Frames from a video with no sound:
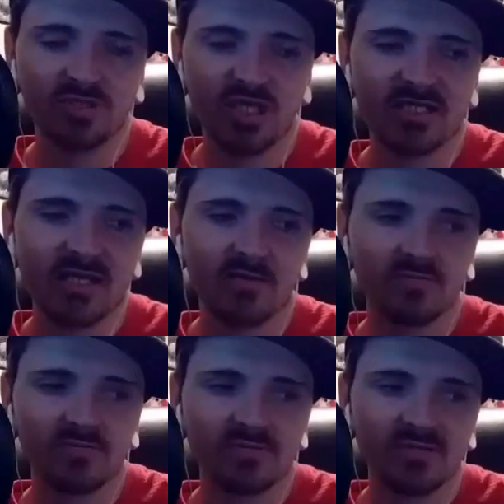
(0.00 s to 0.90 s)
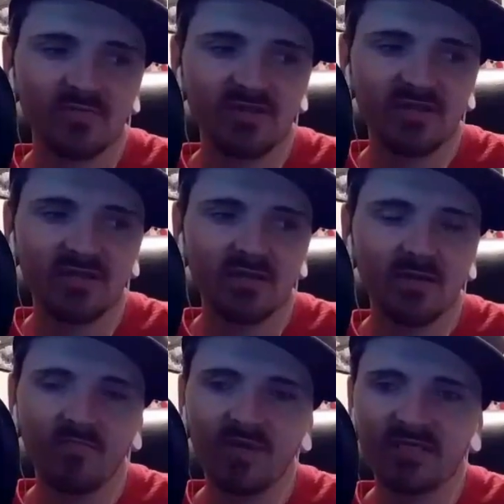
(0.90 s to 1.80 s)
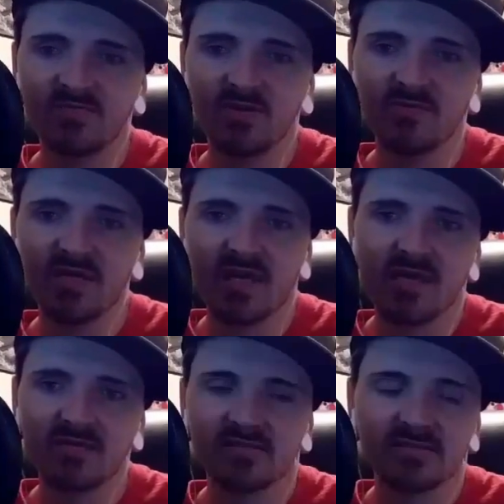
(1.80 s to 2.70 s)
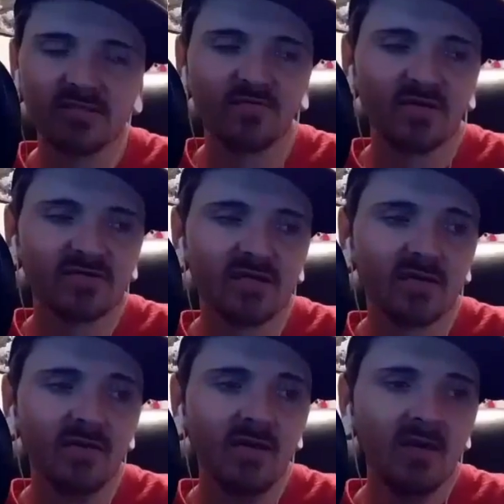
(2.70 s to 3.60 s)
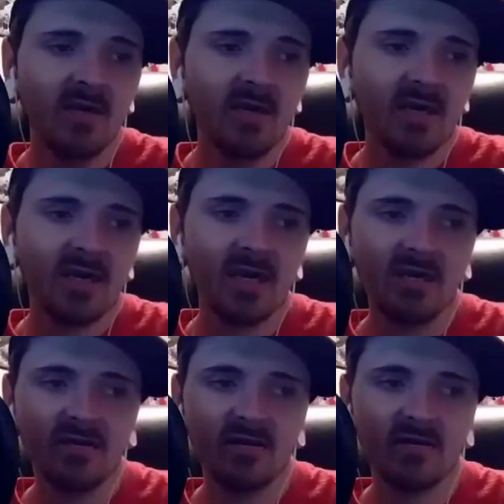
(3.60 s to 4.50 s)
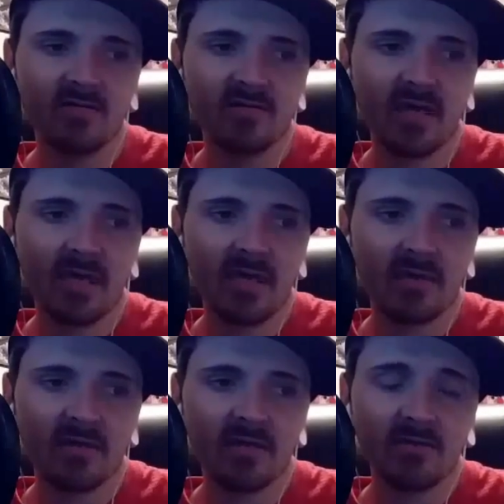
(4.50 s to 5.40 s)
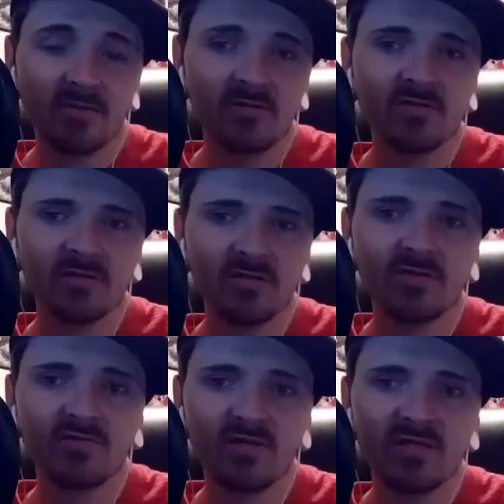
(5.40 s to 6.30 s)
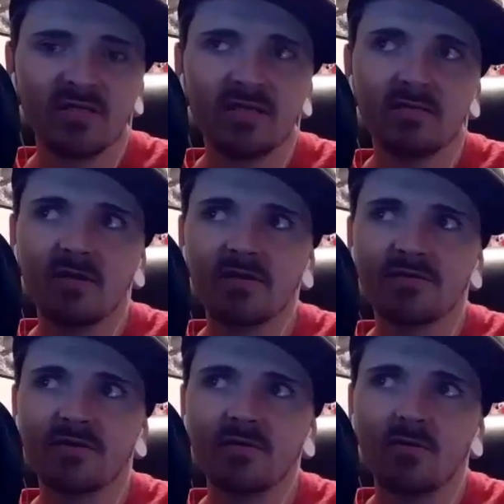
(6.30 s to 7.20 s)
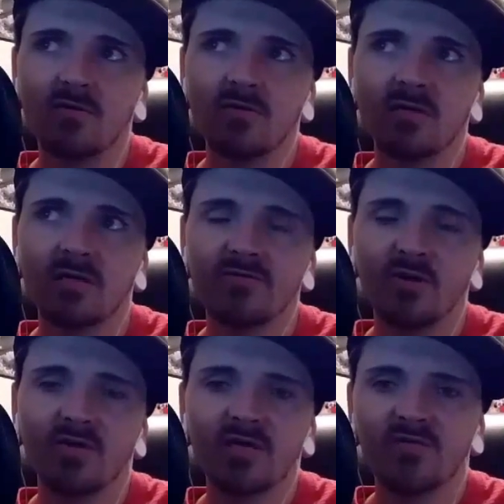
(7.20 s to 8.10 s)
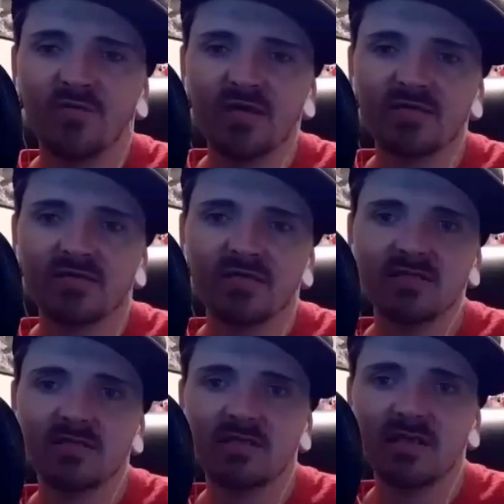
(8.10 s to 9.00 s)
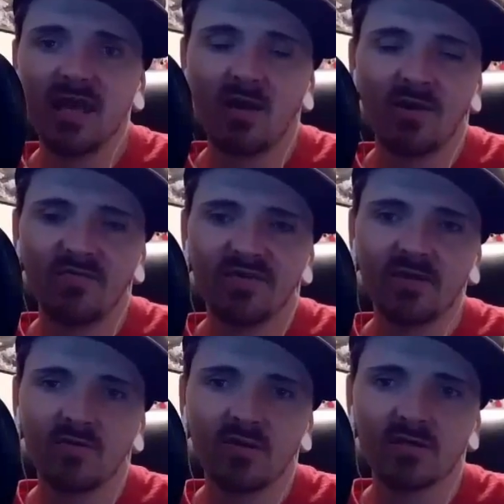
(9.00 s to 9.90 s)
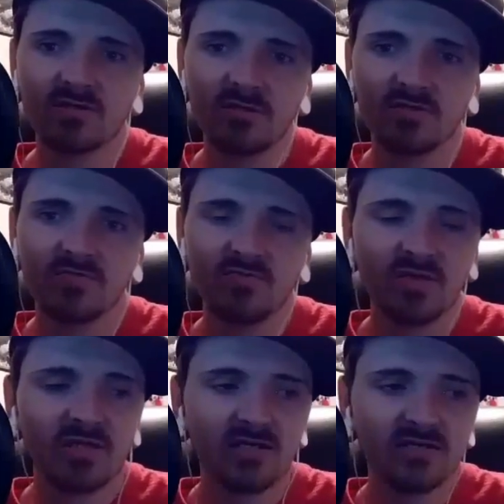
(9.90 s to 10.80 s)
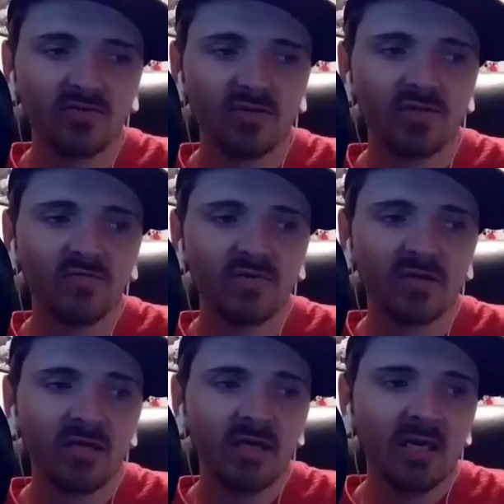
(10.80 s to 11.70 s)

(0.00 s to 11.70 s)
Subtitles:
check out some of the base building mechanics and stuff like that. And it looked really neat. Like the whole interface and how everything works looked really intuitive, and